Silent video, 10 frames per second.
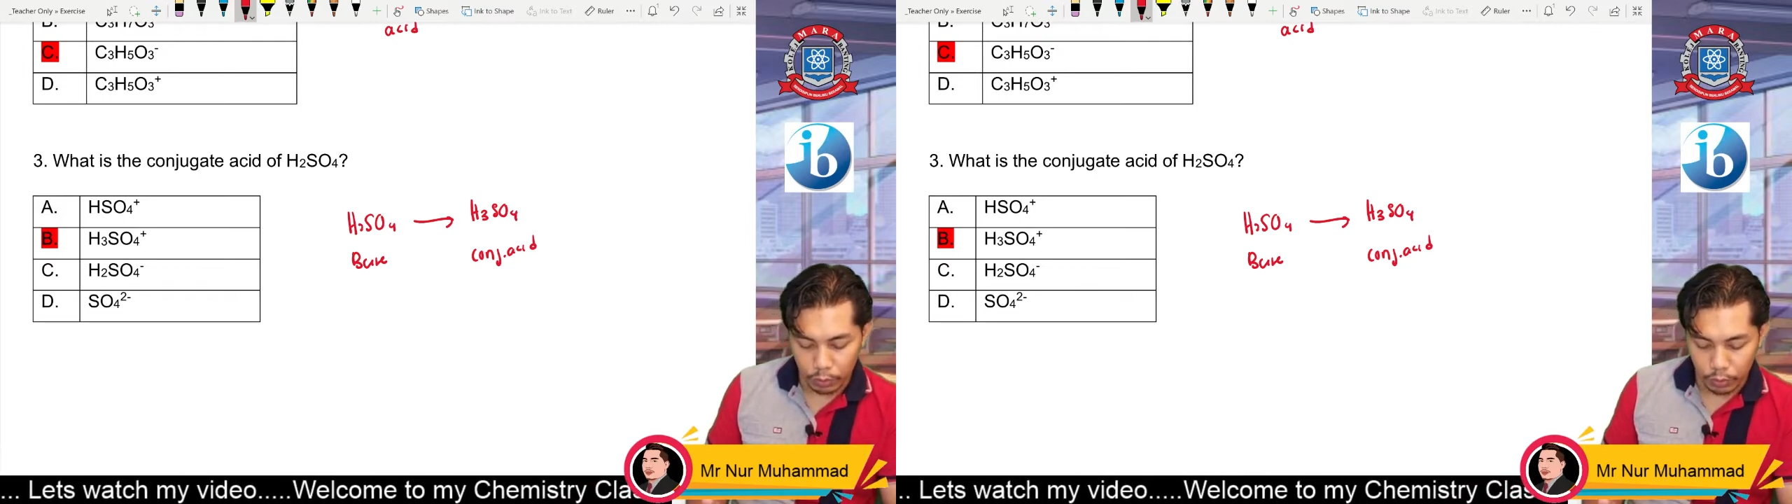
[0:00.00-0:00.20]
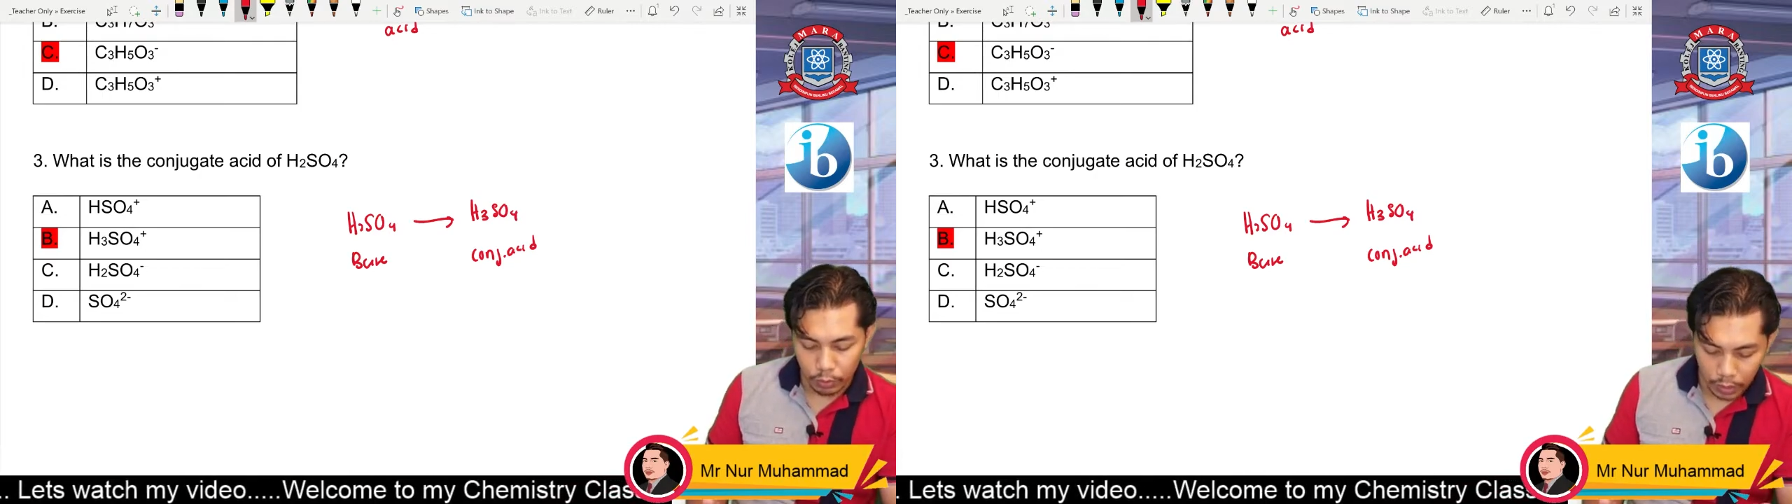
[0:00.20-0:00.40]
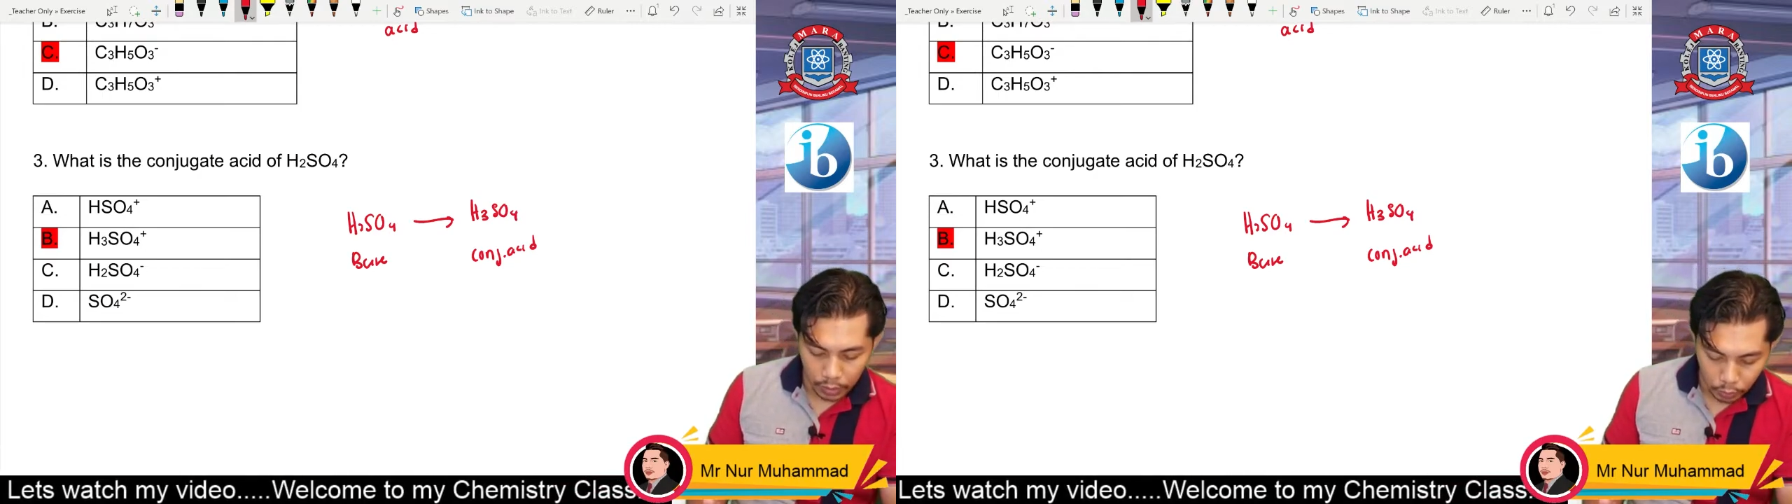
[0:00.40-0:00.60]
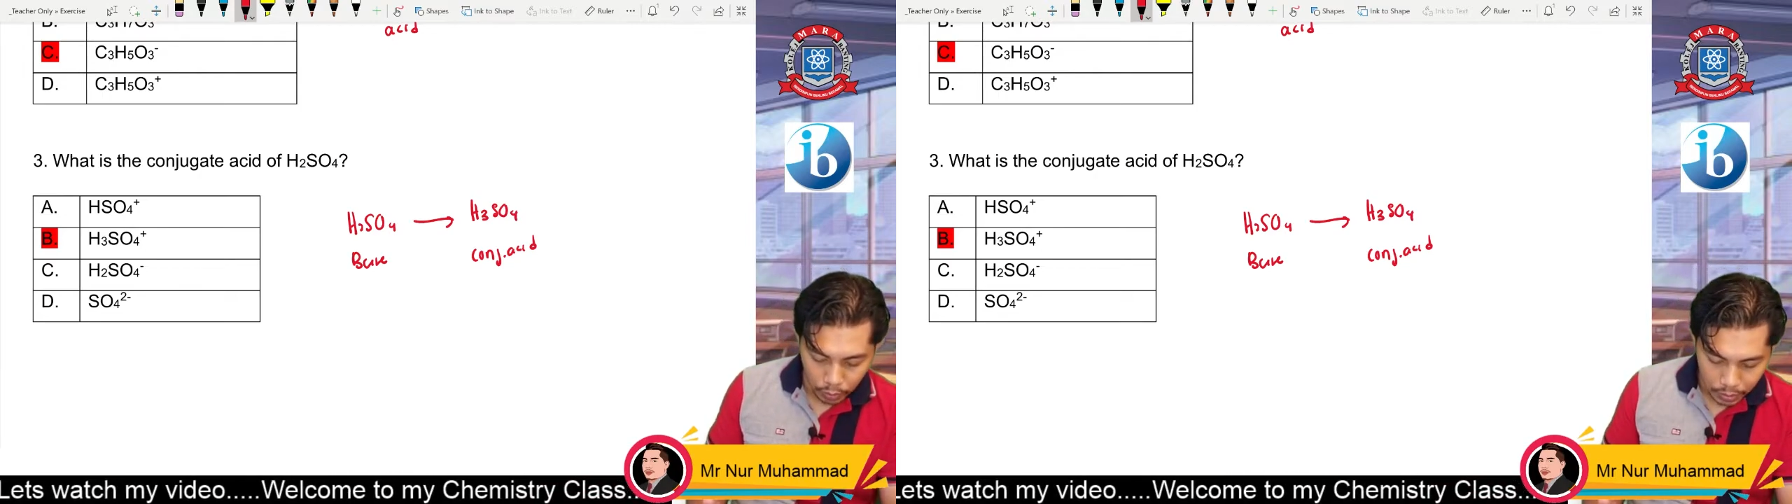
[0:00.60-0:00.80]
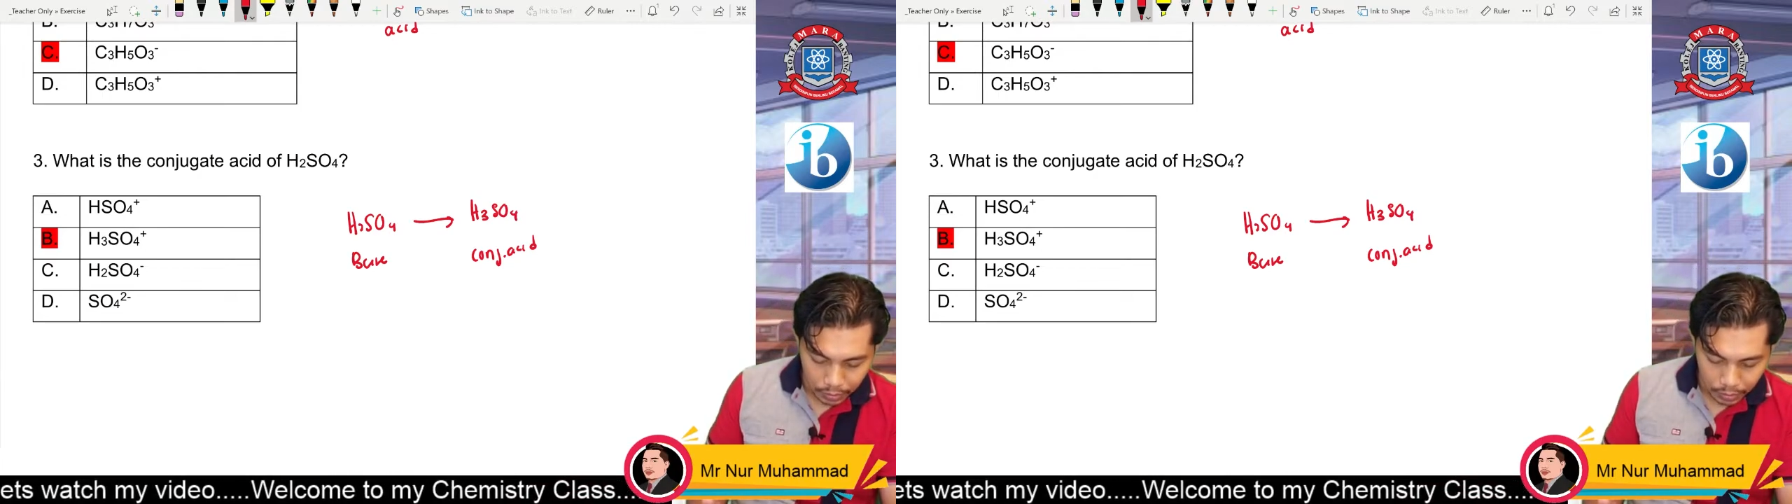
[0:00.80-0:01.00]
and
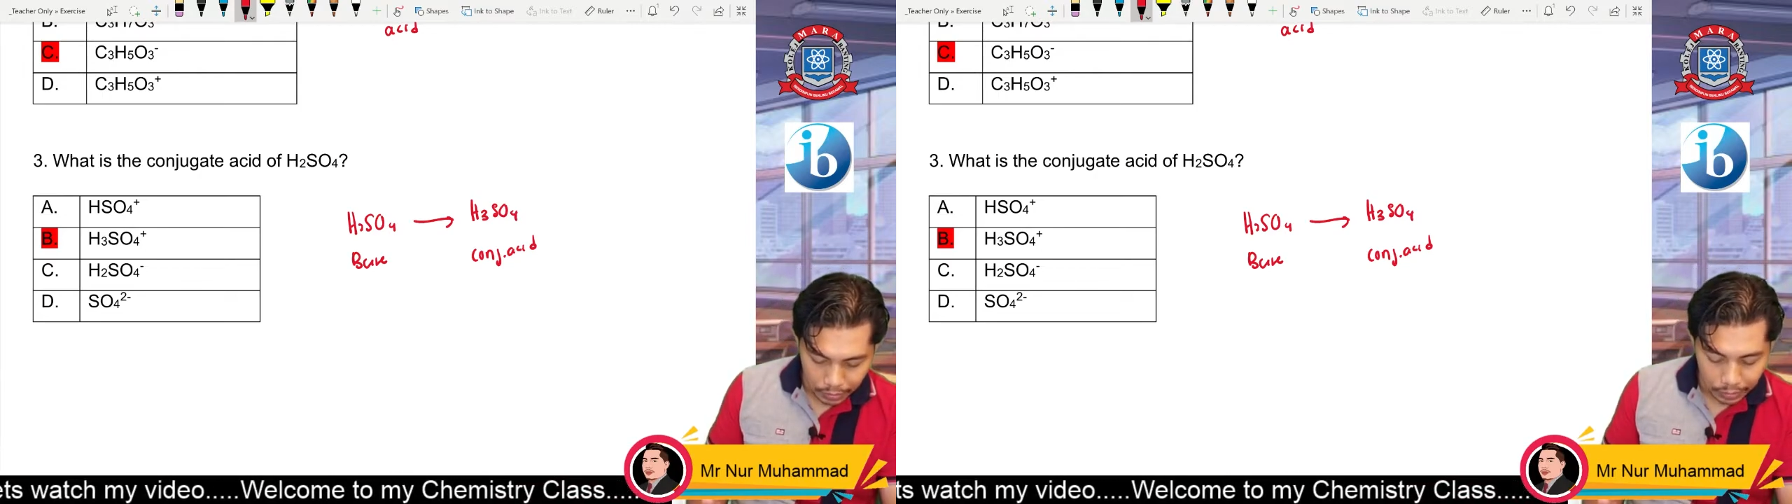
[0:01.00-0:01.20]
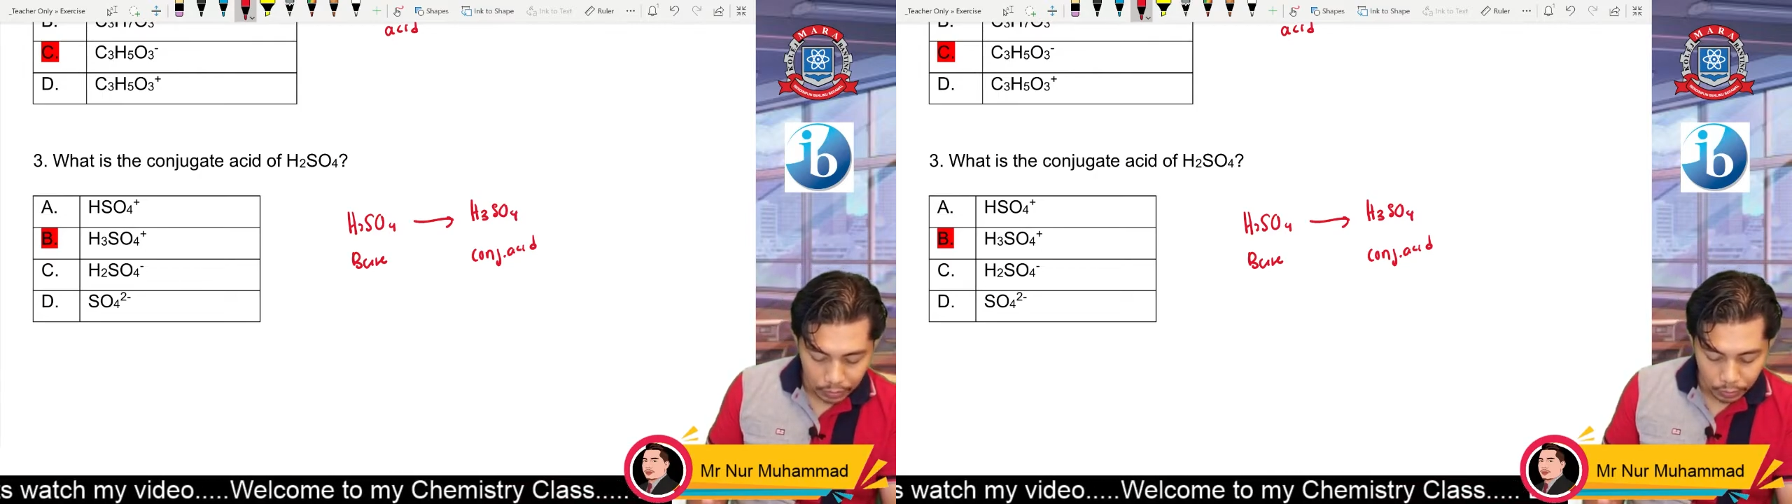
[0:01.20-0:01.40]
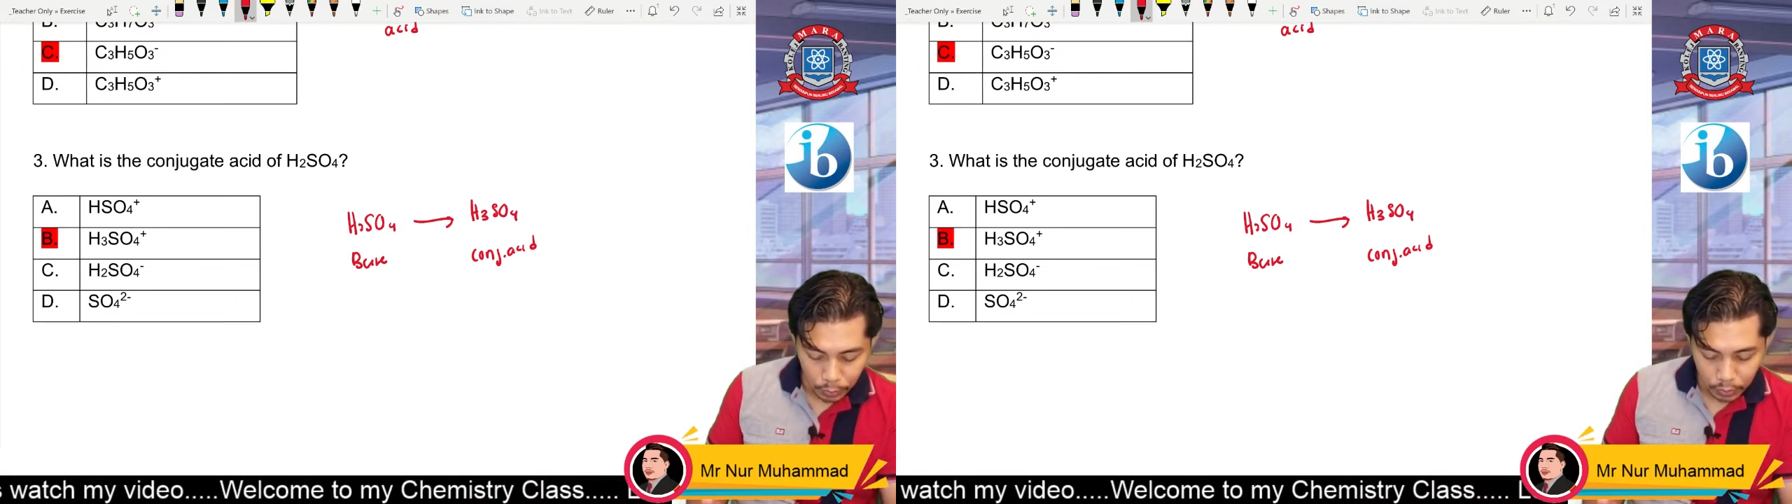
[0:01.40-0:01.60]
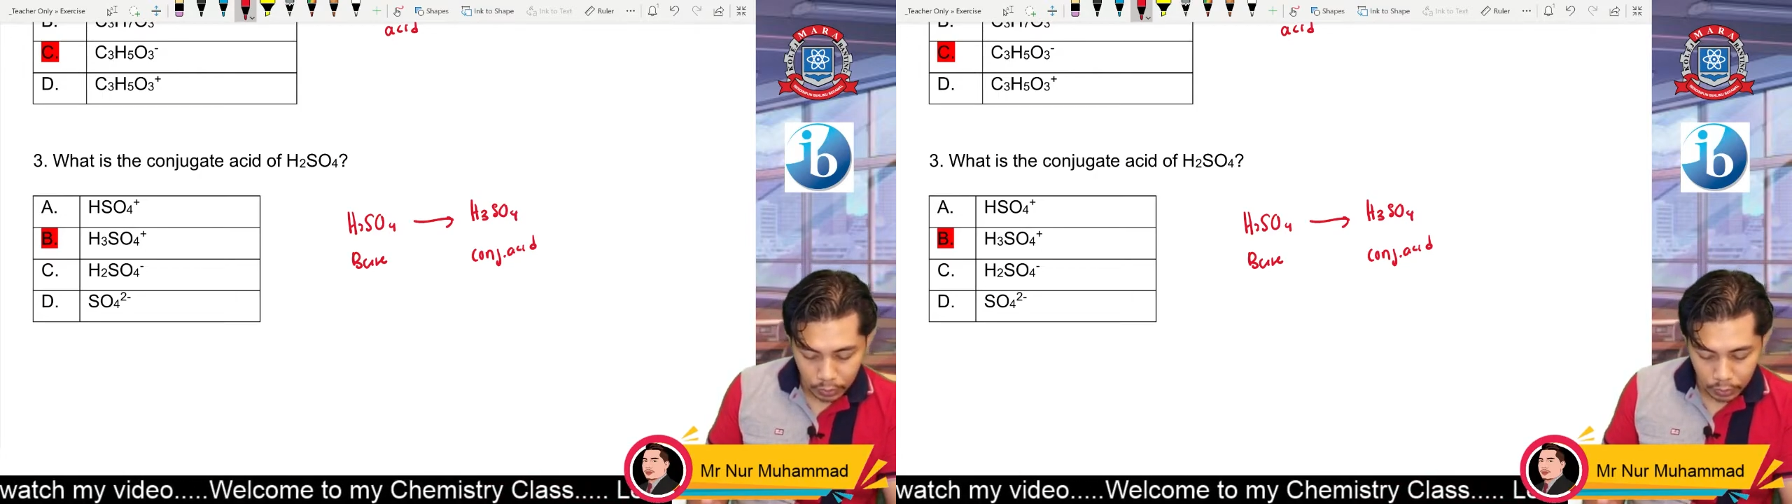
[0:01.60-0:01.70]
when receive proton,